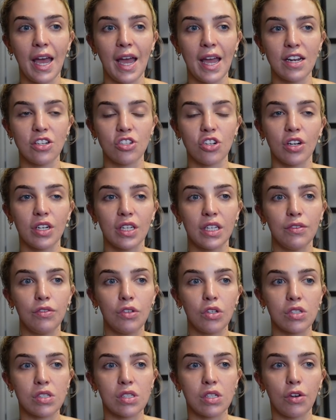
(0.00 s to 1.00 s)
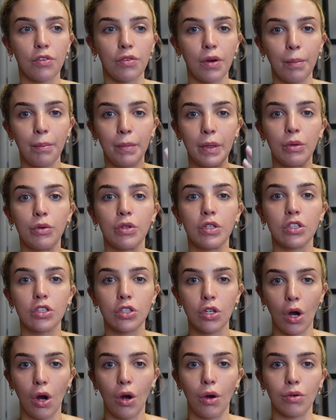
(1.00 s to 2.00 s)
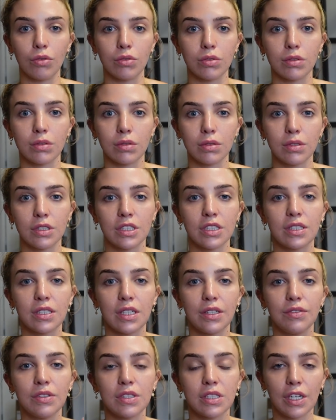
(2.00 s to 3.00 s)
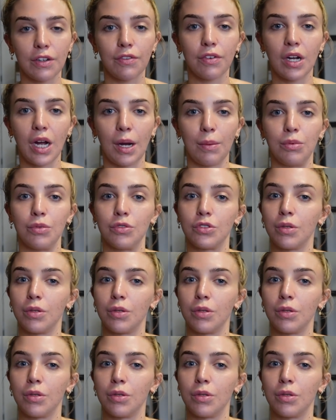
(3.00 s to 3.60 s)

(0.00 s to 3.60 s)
and don't give yourself 1 million goals. Just give yourself a couple.